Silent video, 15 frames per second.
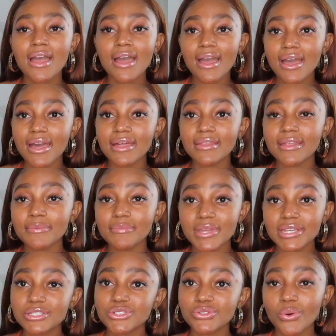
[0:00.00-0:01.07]
and that
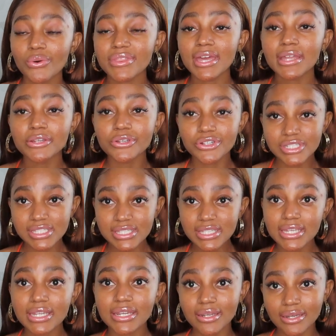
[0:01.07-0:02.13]
makes sure that your
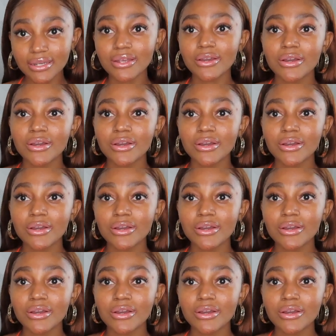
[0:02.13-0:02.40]
skin